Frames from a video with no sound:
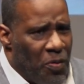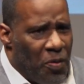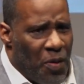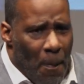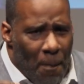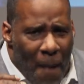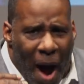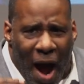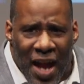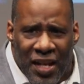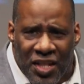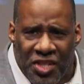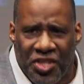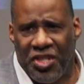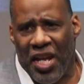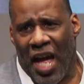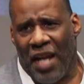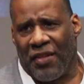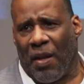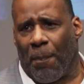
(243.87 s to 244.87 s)
the
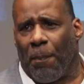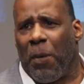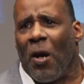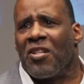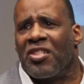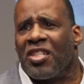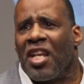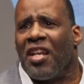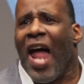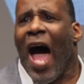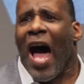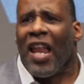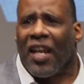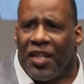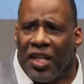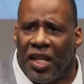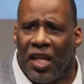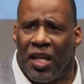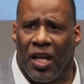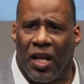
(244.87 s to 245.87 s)
mindset, the
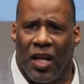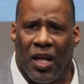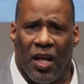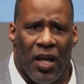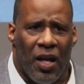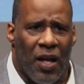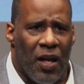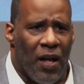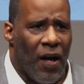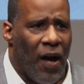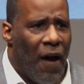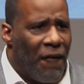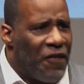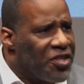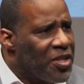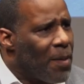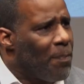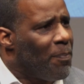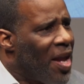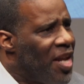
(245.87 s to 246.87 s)
personality of
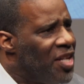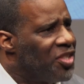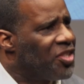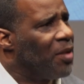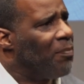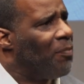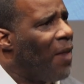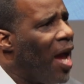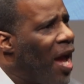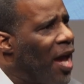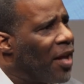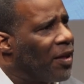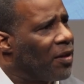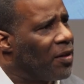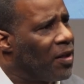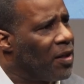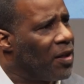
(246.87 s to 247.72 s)
this amazing man.